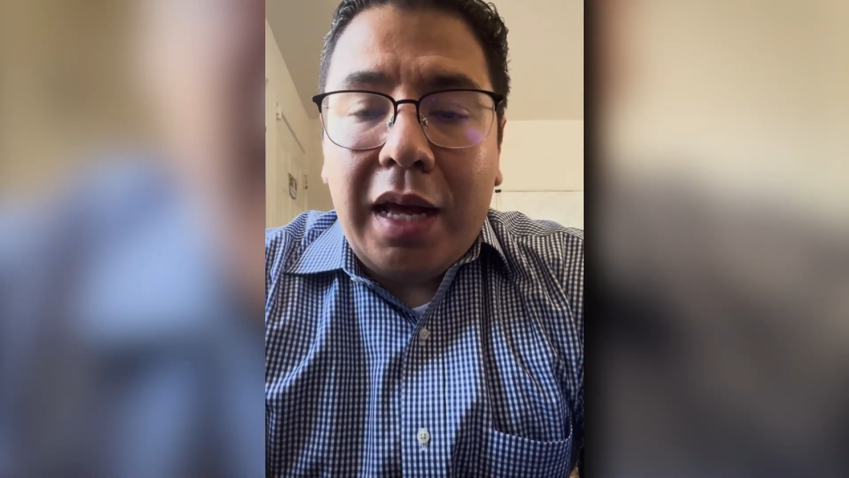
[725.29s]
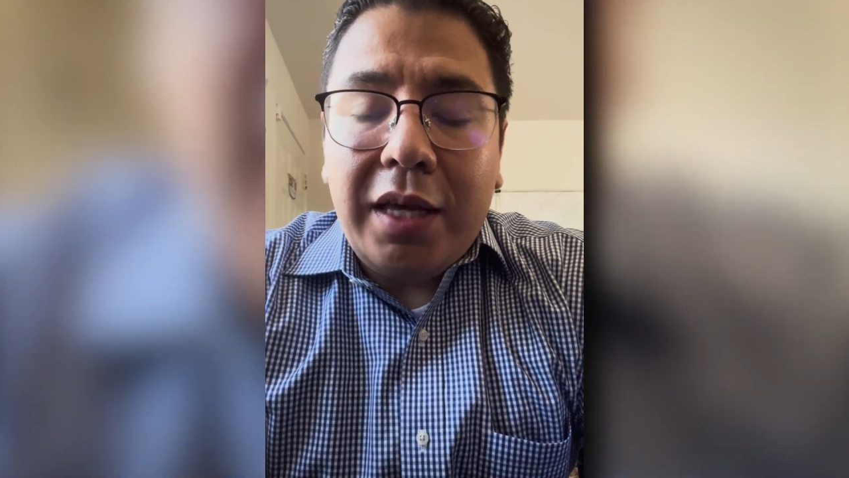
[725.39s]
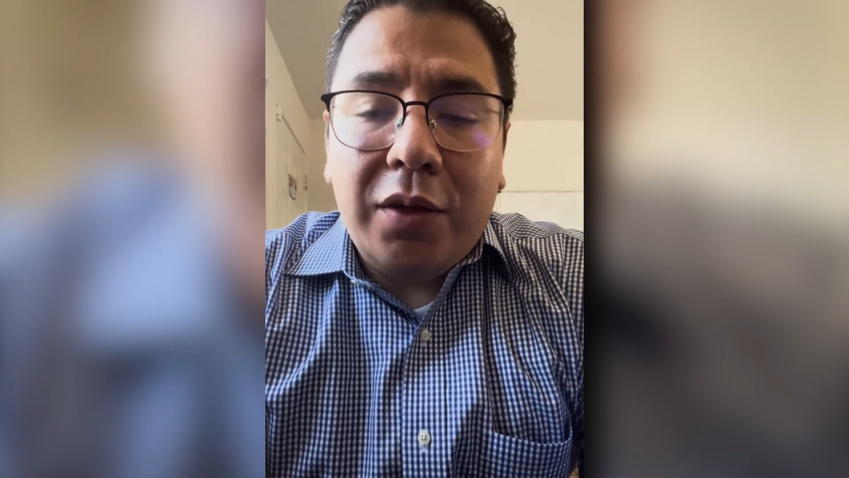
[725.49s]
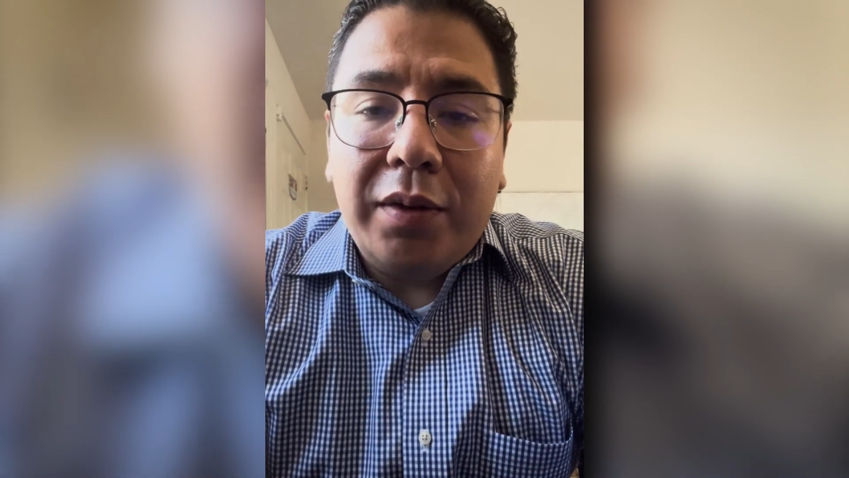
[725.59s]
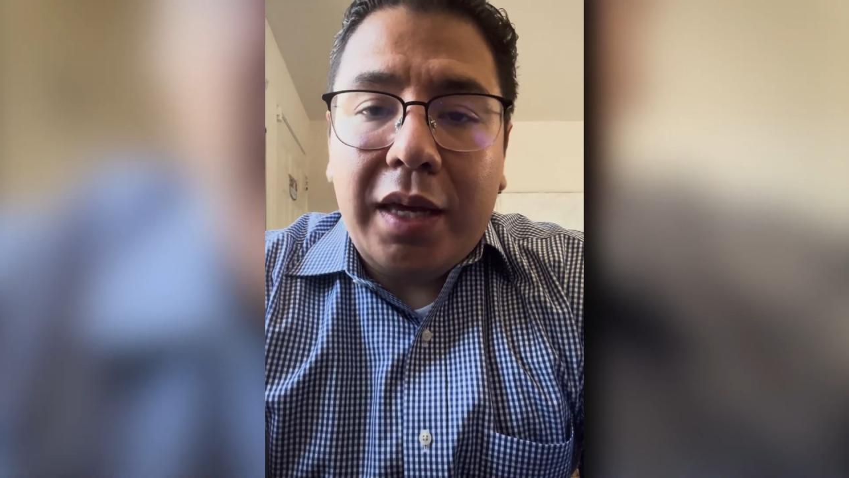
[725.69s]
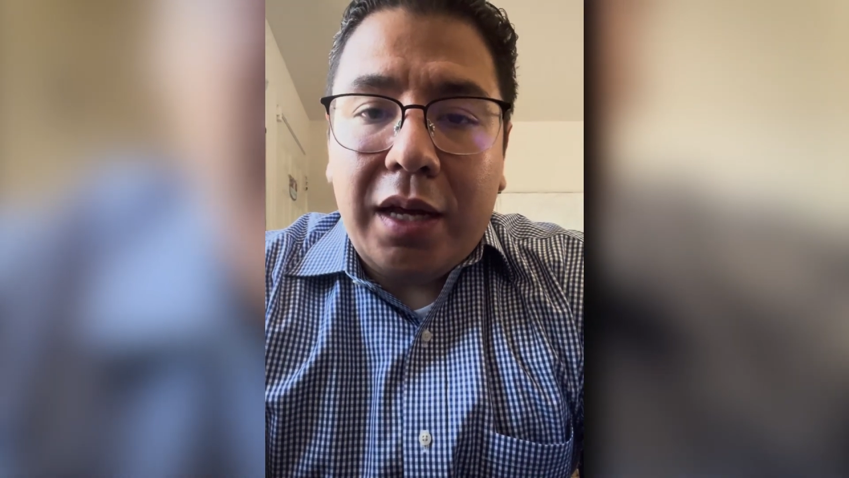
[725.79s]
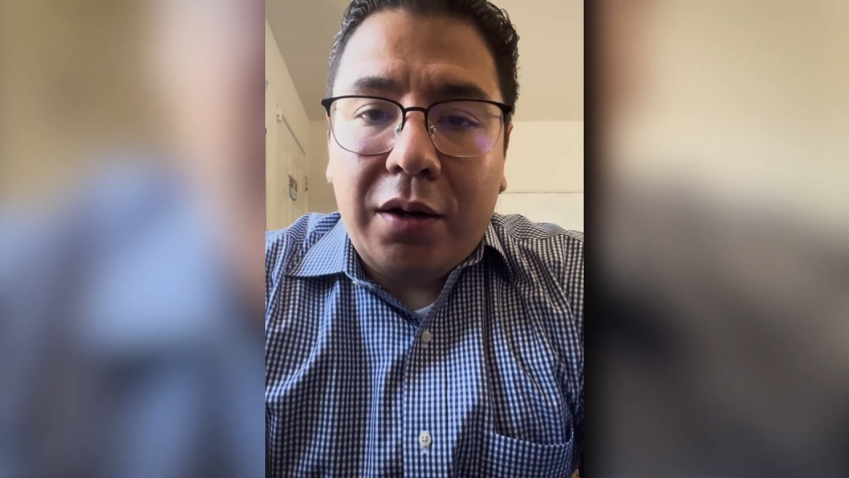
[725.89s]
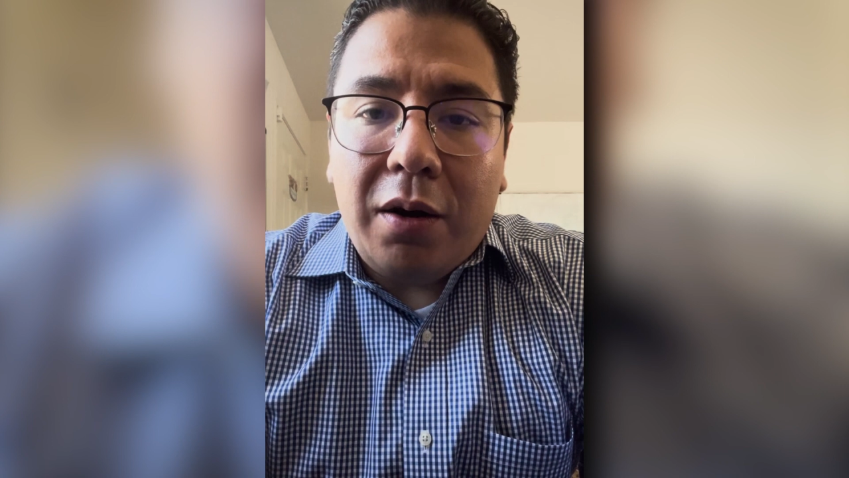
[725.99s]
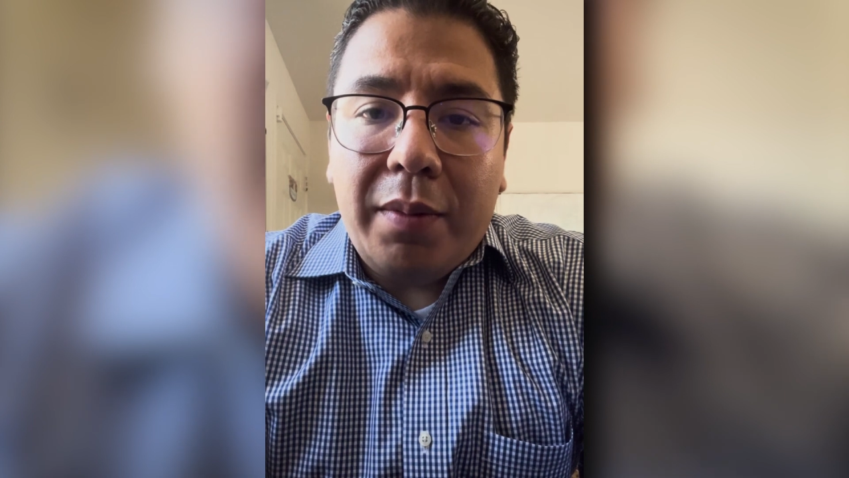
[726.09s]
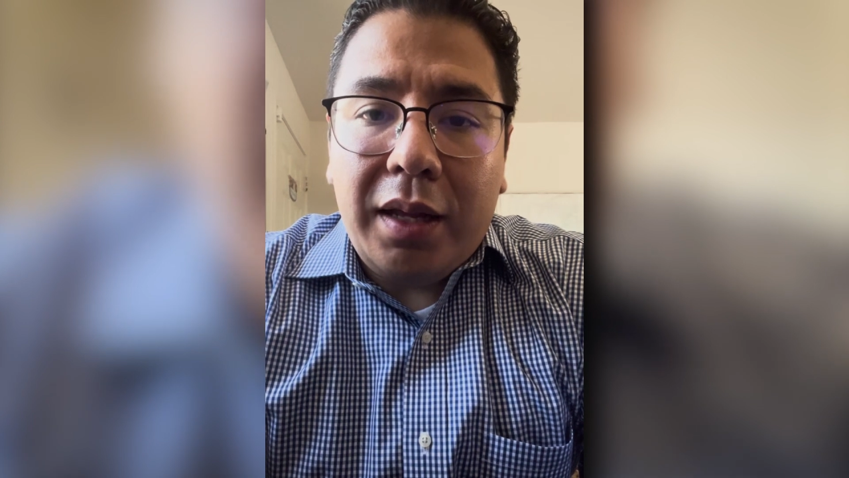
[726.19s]
Thank you again,
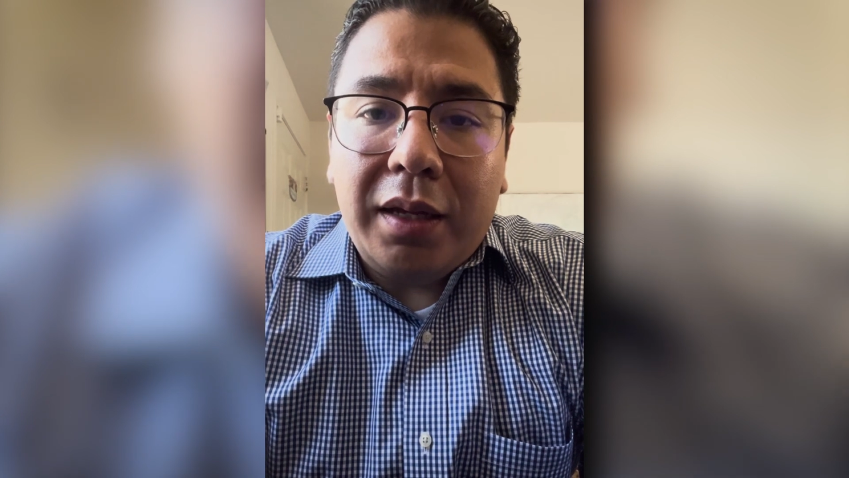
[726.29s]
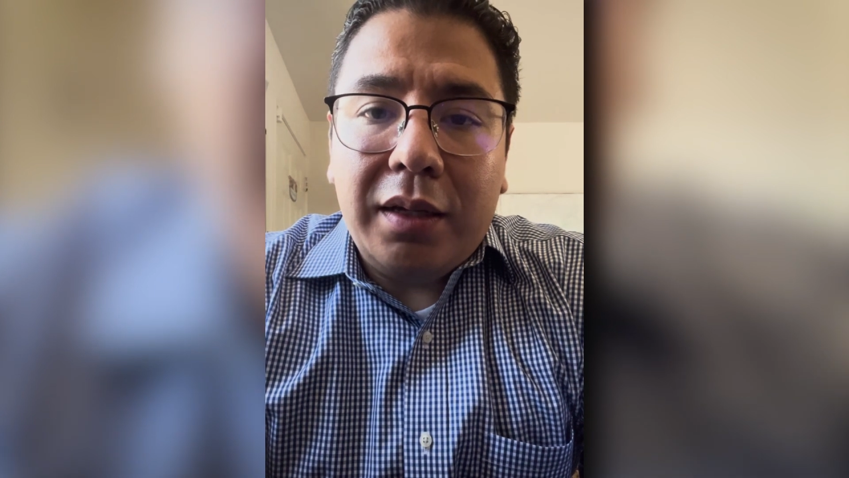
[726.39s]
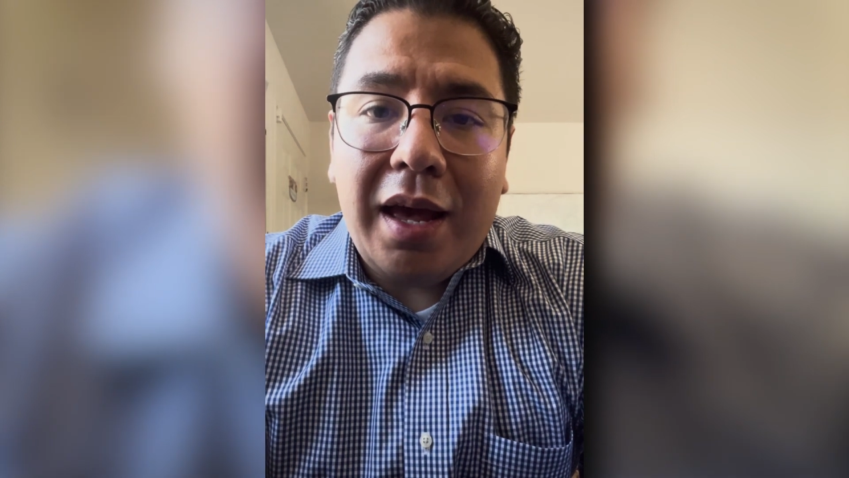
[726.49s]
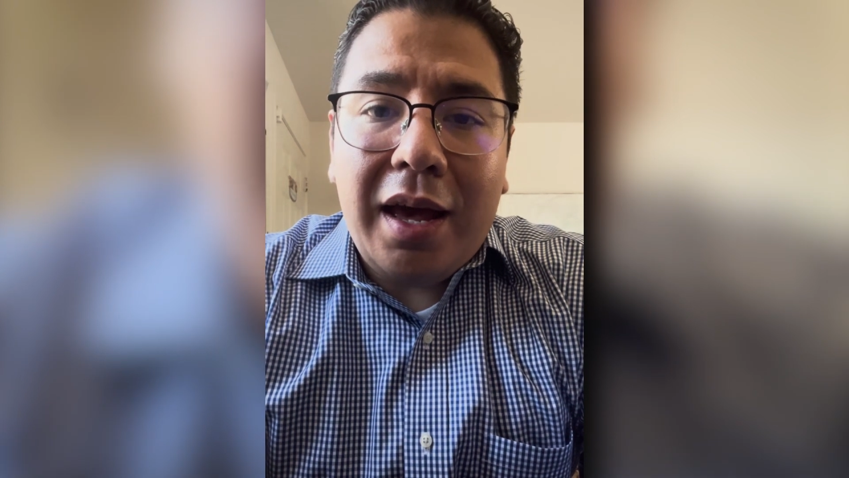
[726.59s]
Carmela,